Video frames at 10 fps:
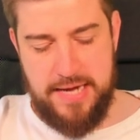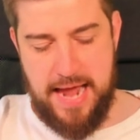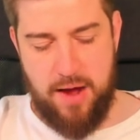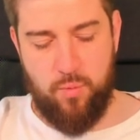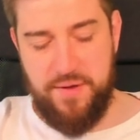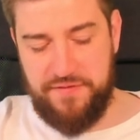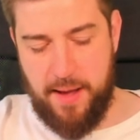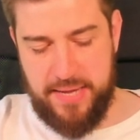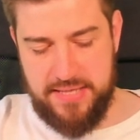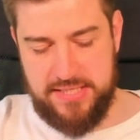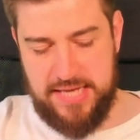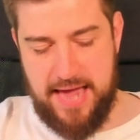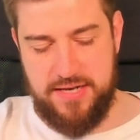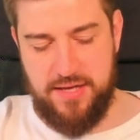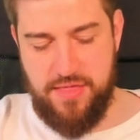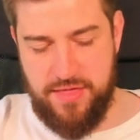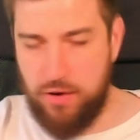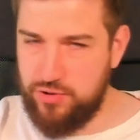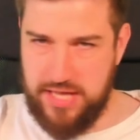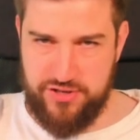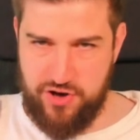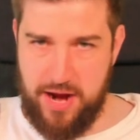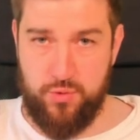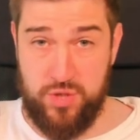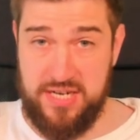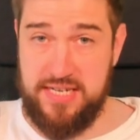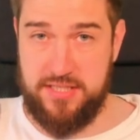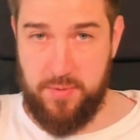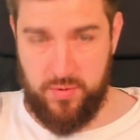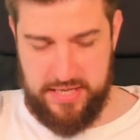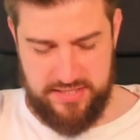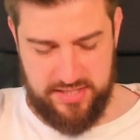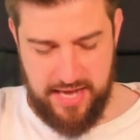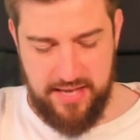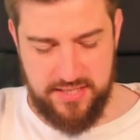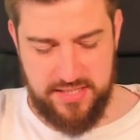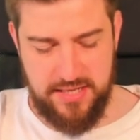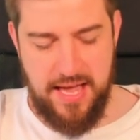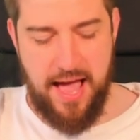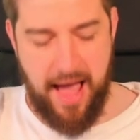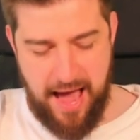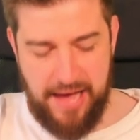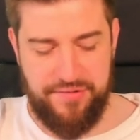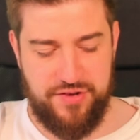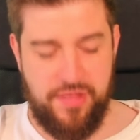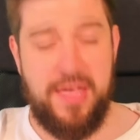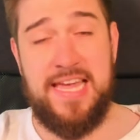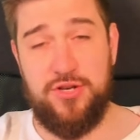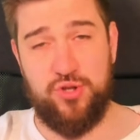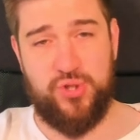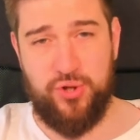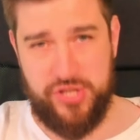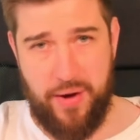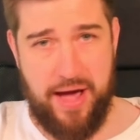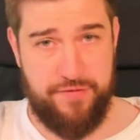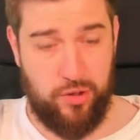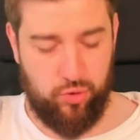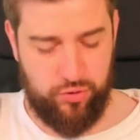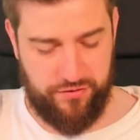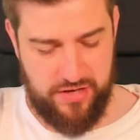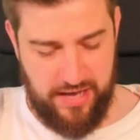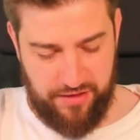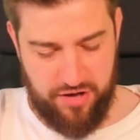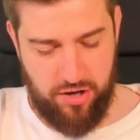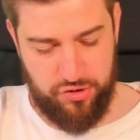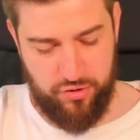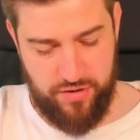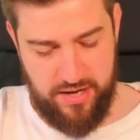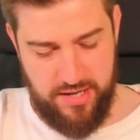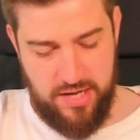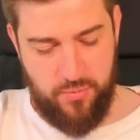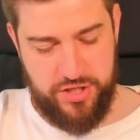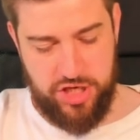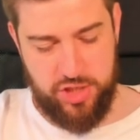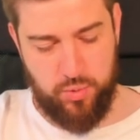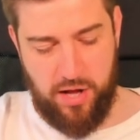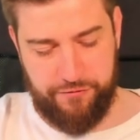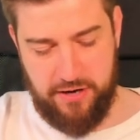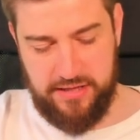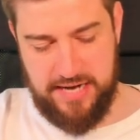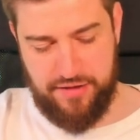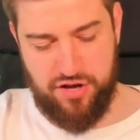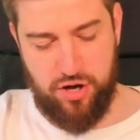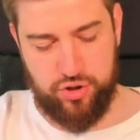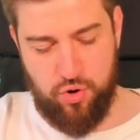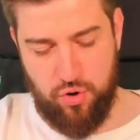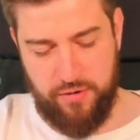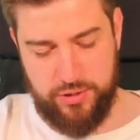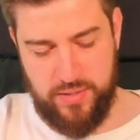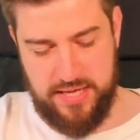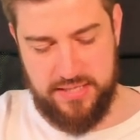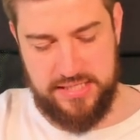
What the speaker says: Now, with that being said, those Death Shroud would need to be within 6, And he does also have the Lord of the Death Guard aura, which is while friendly Death Guard core is within